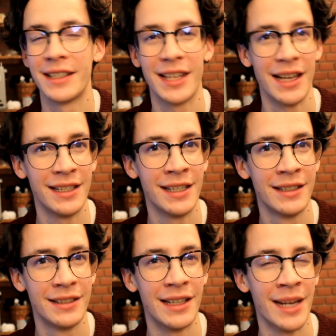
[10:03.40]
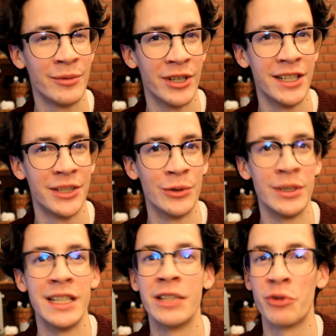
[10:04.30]
decided that I'm going
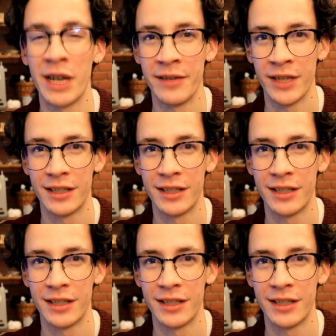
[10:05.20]
to engrave